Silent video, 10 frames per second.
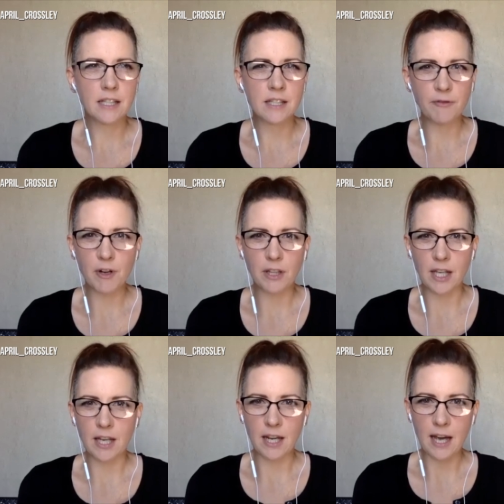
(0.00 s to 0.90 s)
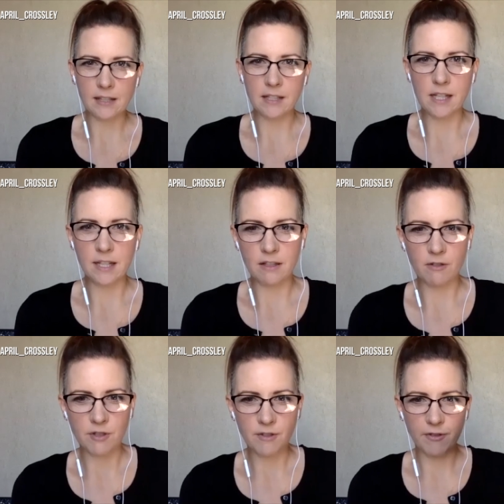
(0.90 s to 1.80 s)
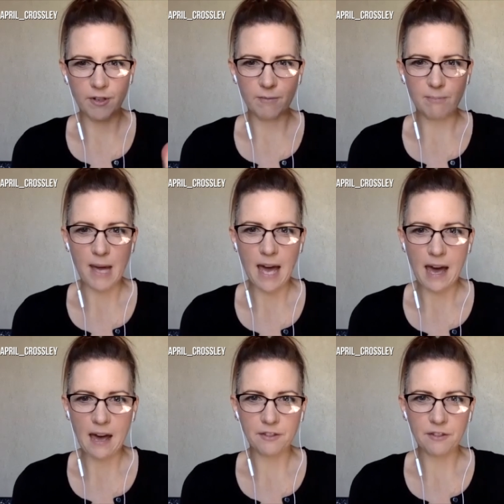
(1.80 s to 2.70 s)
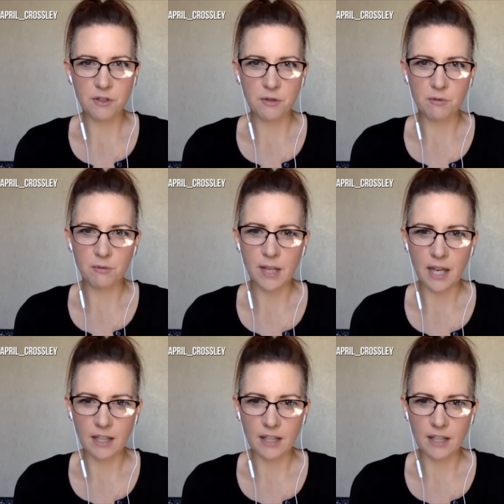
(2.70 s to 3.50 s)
differently and has like their different path to getting